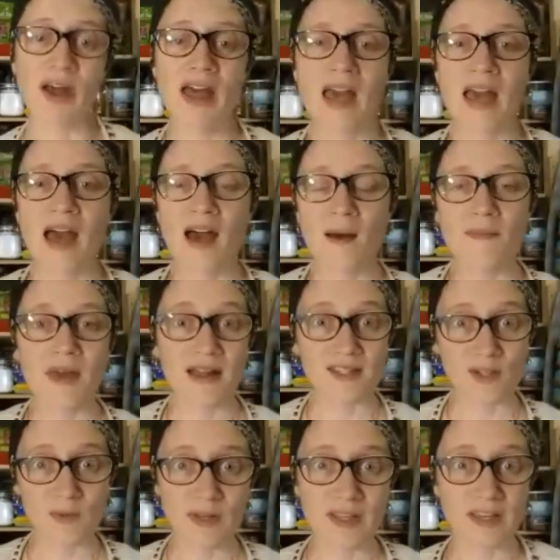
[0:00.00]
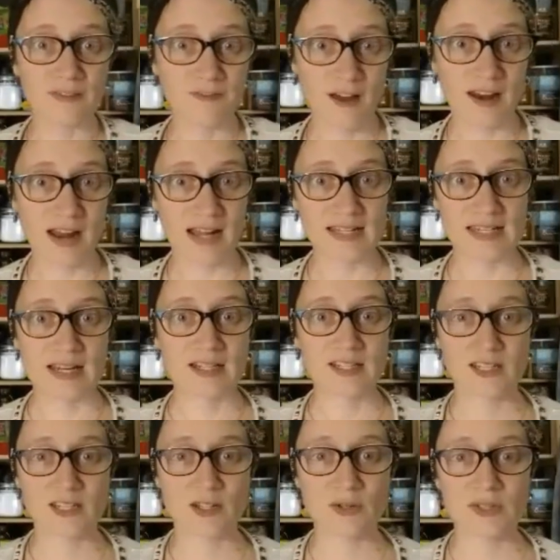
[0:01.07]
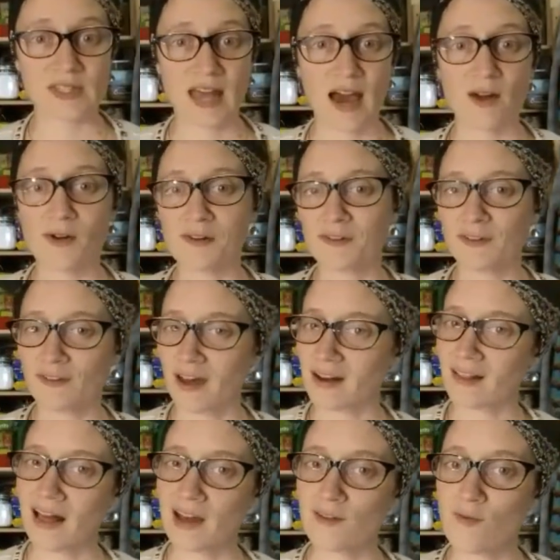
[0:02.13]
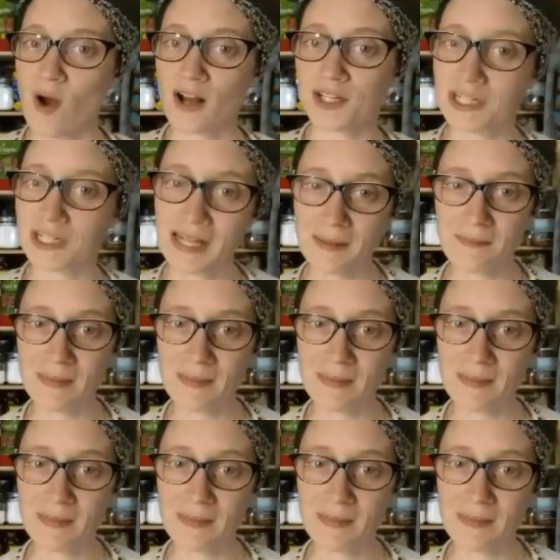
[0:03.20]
So that's a really fun idea to use that, or if you've got a lot of washi